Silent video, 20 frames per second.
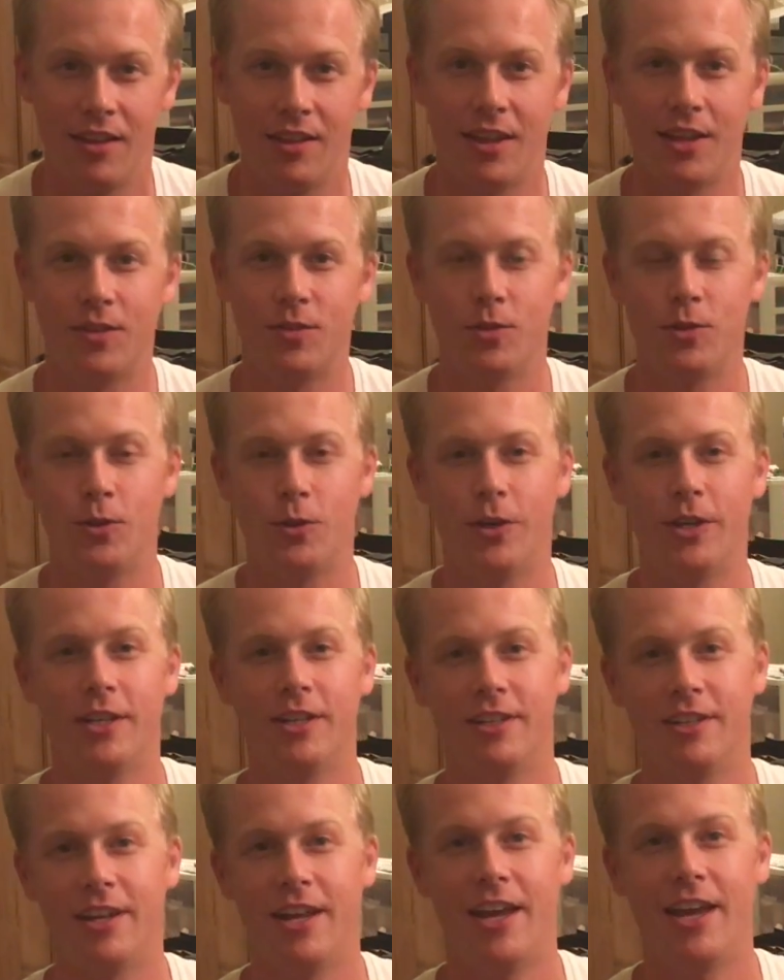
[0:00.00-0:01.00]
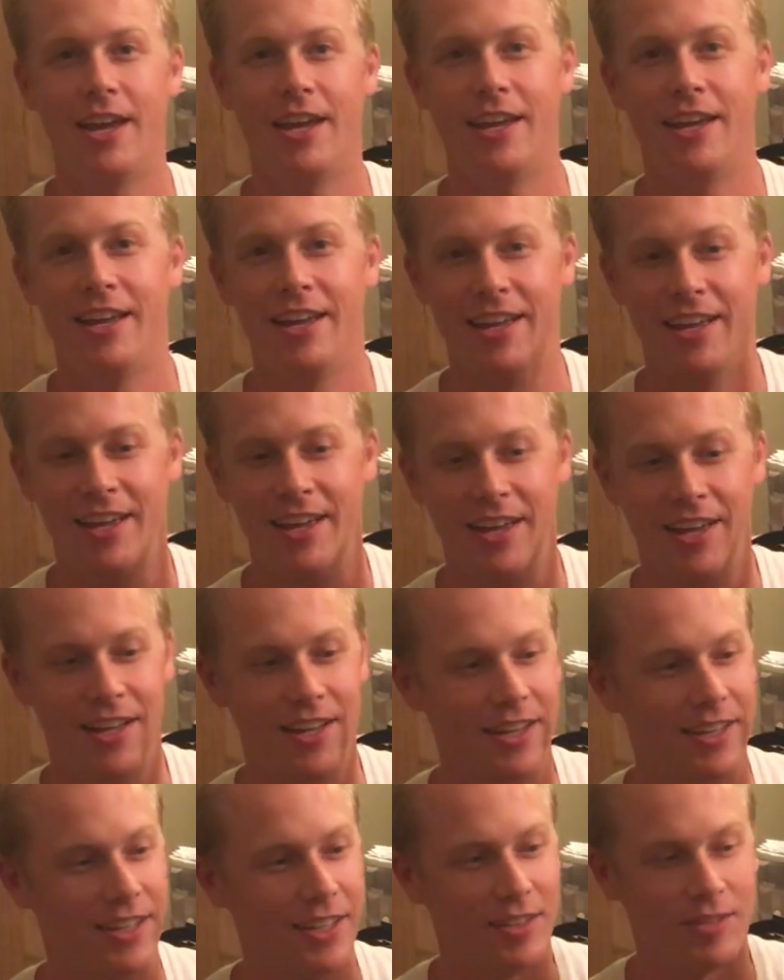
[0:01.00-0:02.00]
Thanks for joining today.
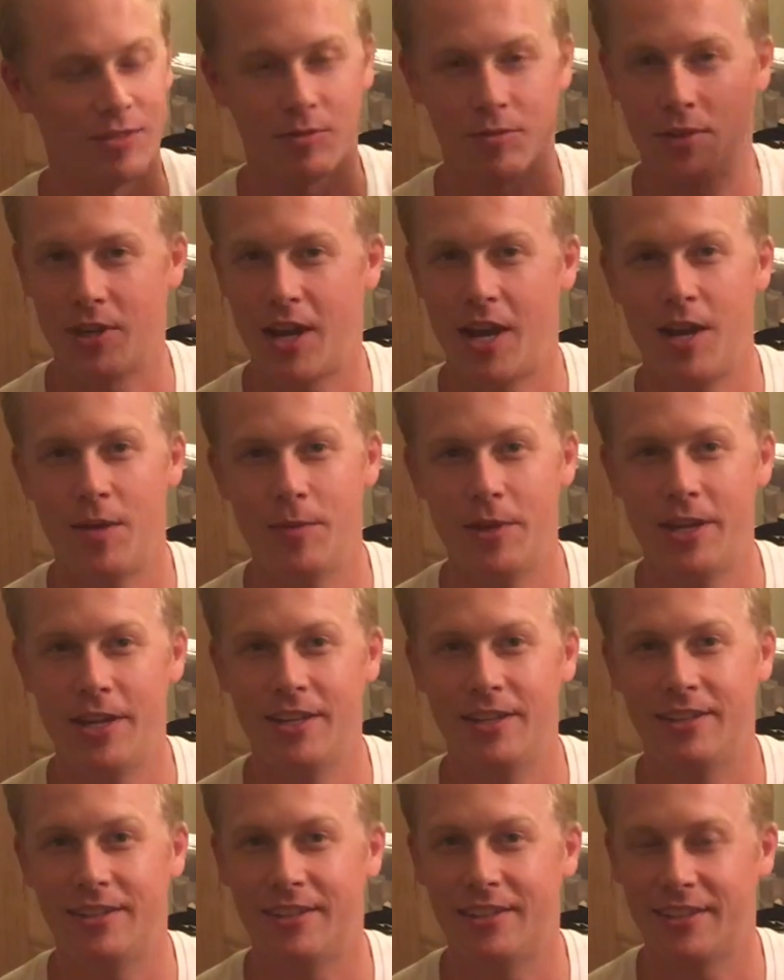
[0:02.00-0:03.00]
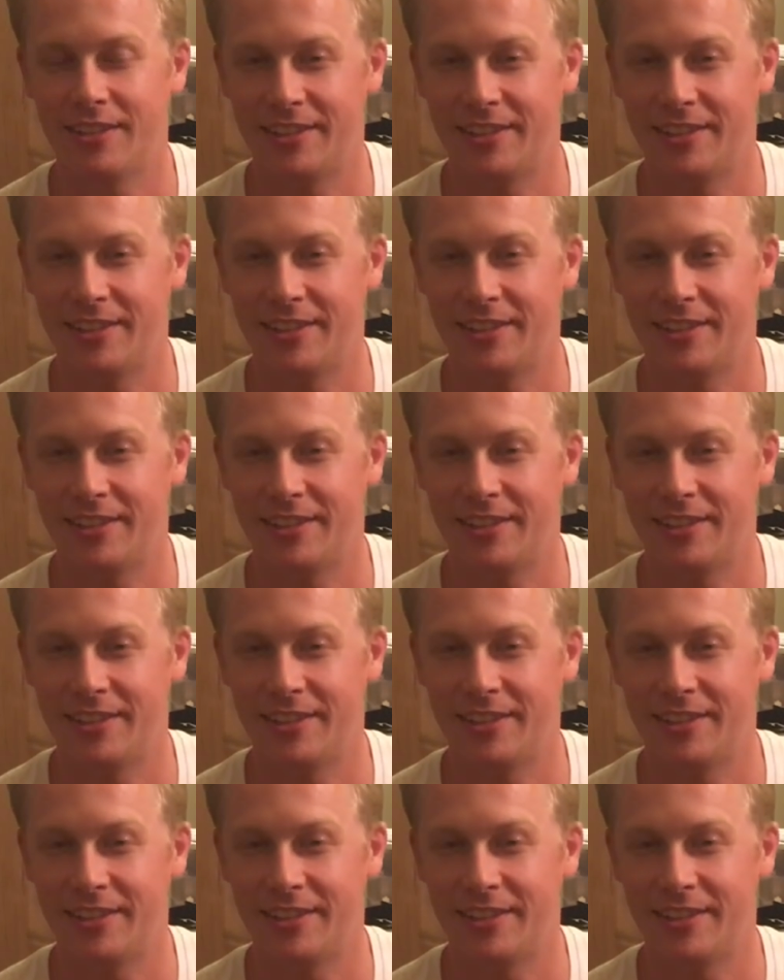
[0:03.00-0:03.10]
Comment